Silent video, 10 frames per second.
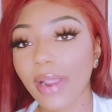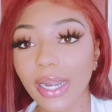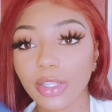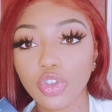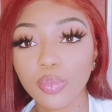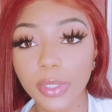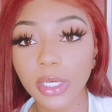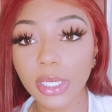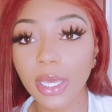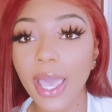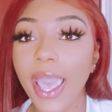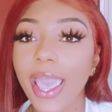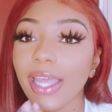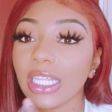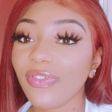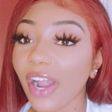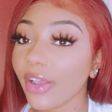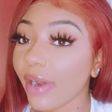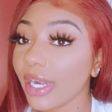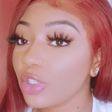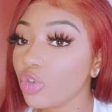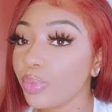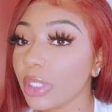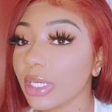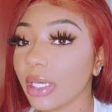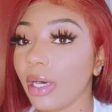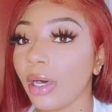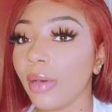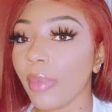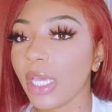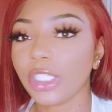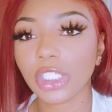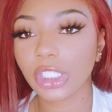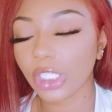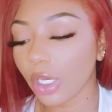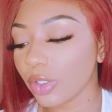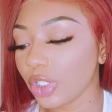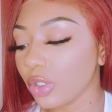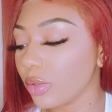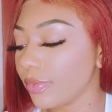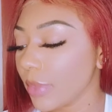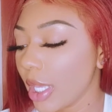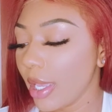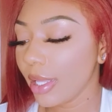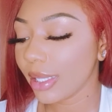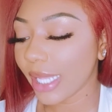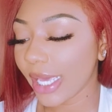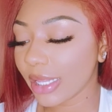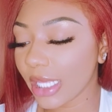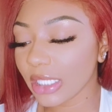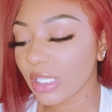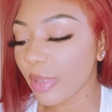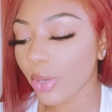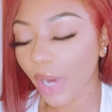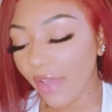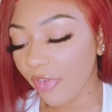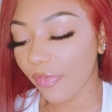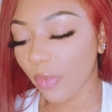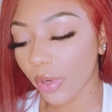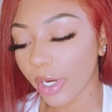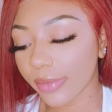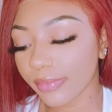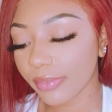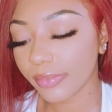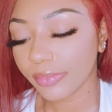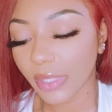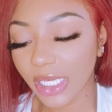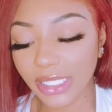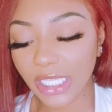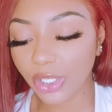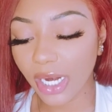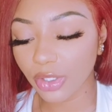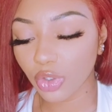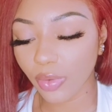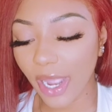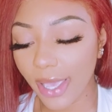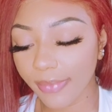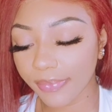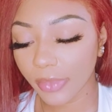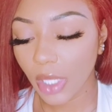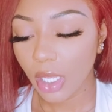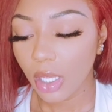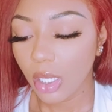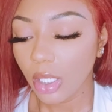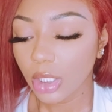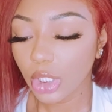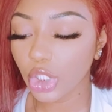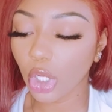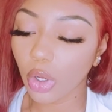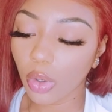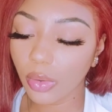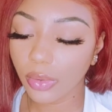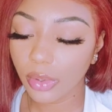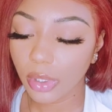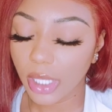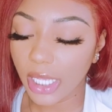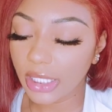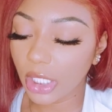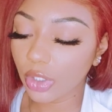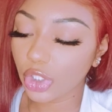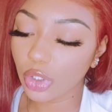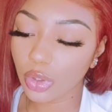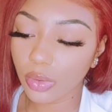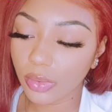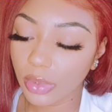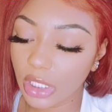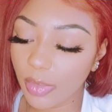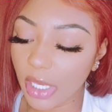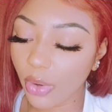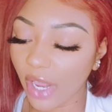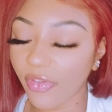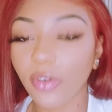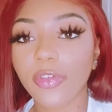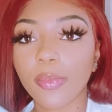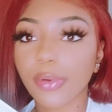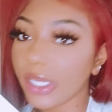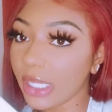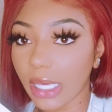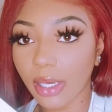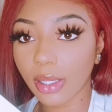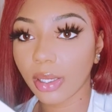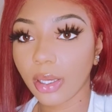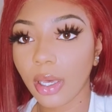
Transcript: Gratitude book. And this Finding Gratitude book, it just shows you like things to be grateful for because that's gratitude, right? So it tells you to be grateful for breathing,